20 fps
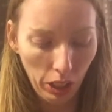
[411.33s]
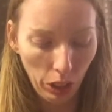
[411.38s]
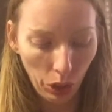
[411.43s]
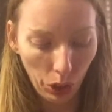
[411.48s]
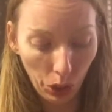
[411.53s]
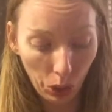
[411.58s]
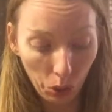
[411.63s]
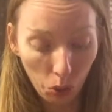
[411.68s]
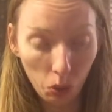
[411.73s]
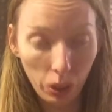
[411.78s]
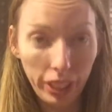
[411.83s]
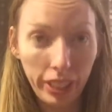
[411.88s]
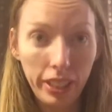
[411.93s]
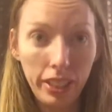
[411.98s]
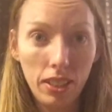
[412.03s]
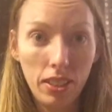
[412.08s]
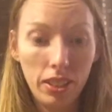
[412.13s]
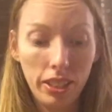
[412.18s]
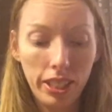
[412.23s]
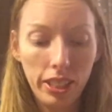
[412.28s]
three
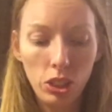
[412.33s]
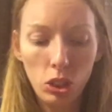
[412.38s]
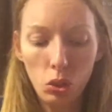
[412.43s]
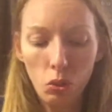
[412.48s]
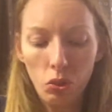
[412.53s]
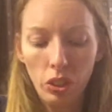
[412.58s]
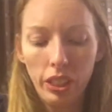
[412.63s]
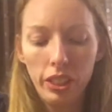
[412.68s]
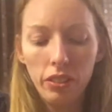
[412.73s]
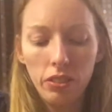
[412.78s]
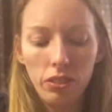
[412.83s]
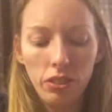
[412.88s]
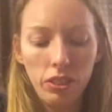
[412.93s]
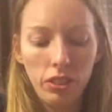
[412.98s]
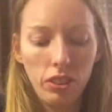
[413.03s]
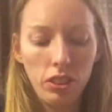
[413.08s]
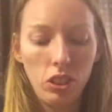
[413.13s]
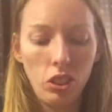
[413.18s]
on each wreath.